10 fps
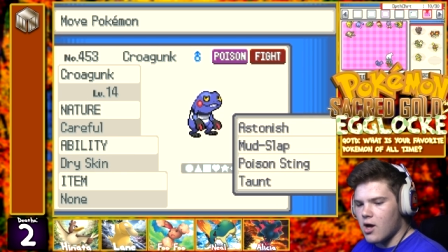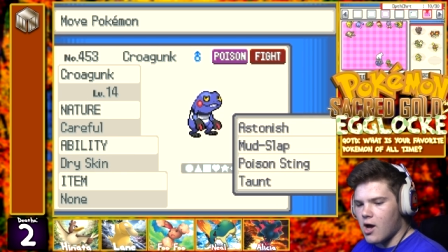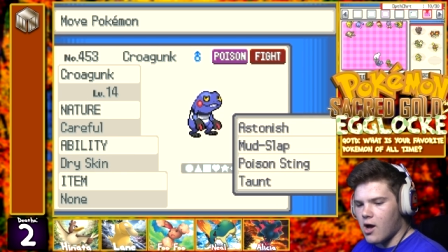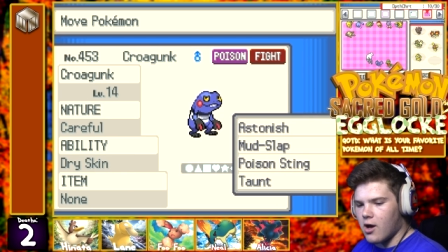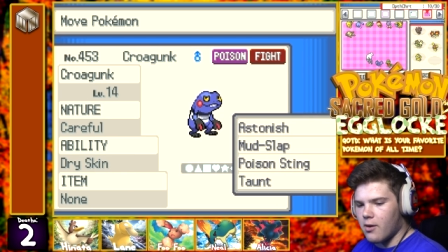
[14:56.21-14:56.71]

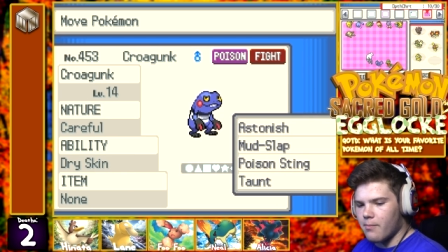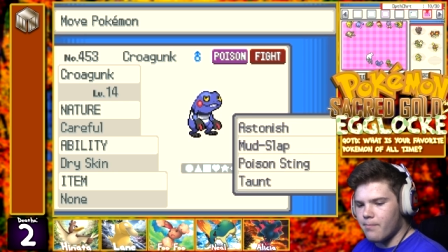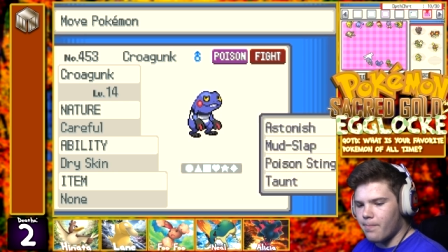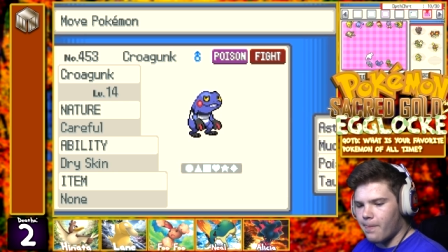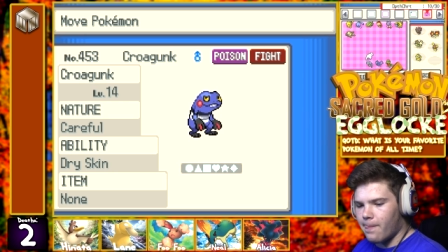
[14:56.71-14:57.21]

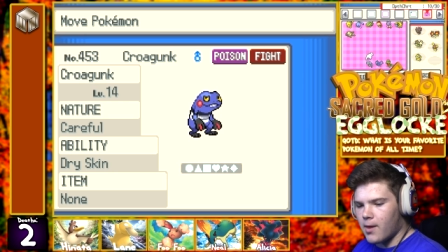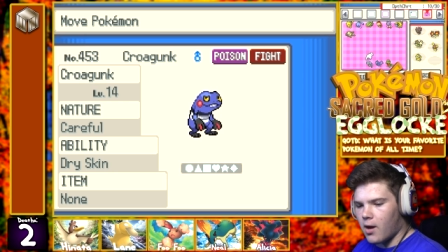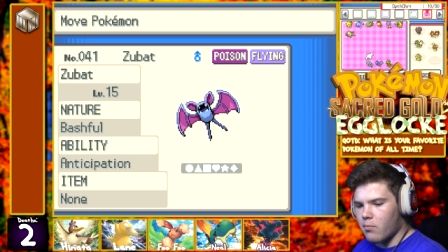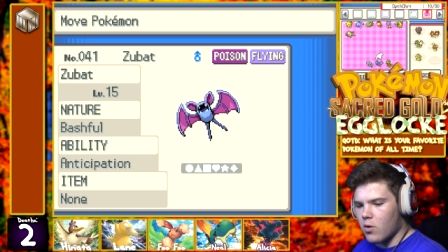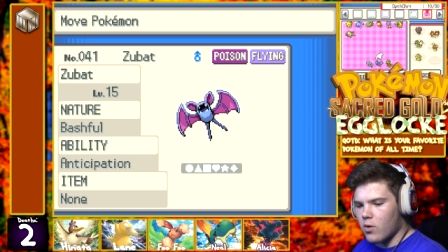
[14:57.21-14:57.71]
um,
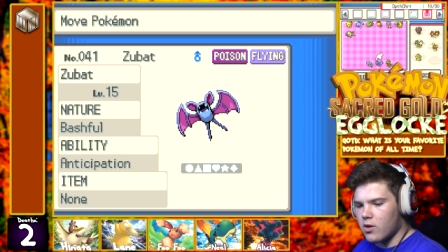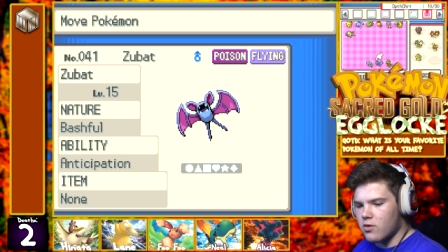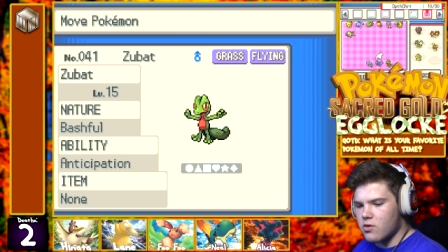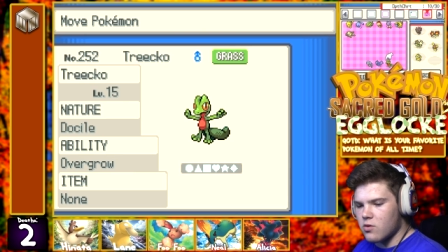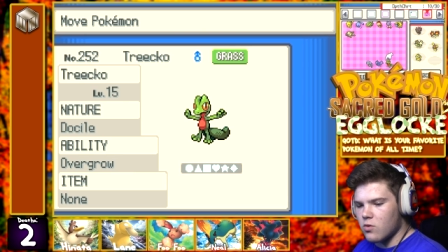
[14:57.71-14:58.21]
I'm going
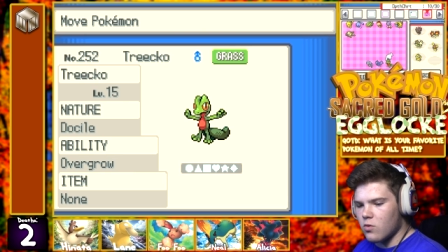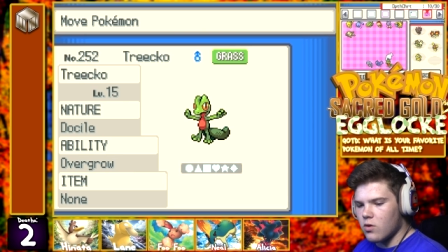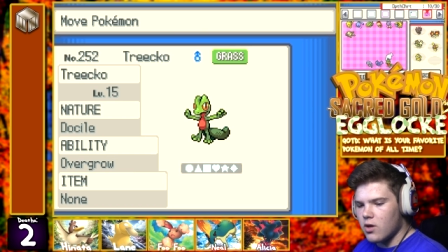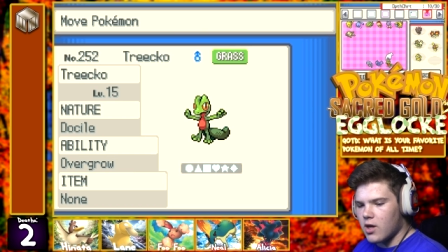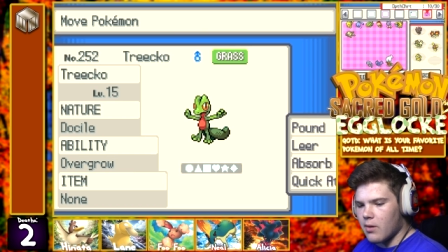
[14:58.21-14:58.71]
to
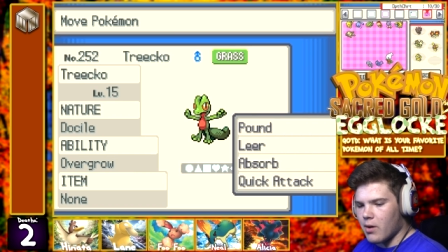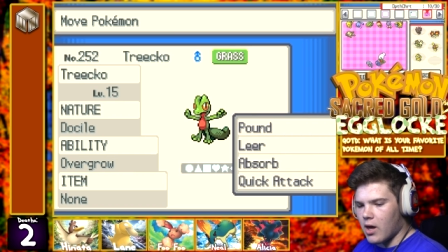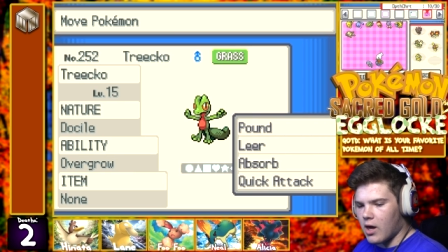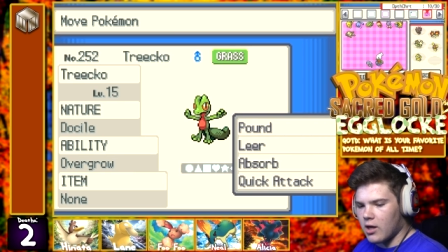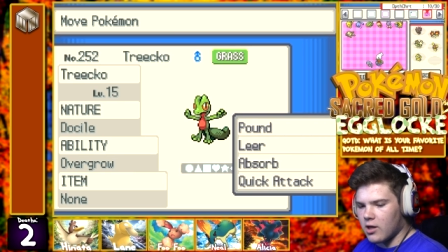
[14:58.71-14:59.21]
get my
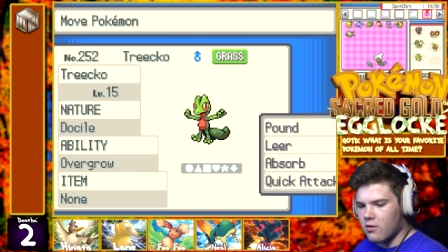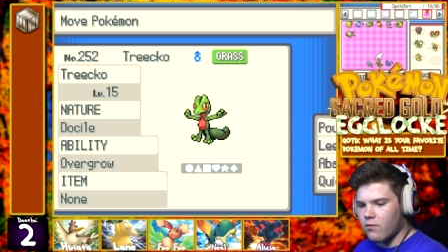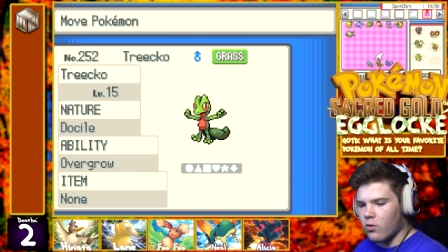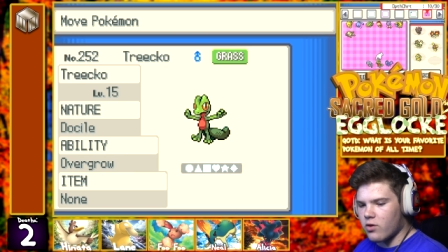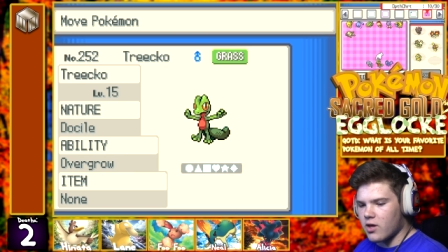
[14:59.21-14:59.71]
Ilex
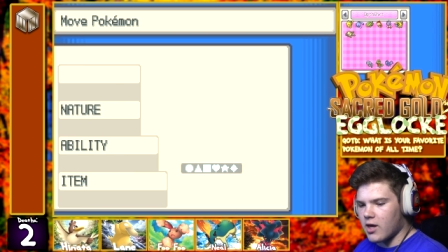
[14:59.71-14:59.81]
Forest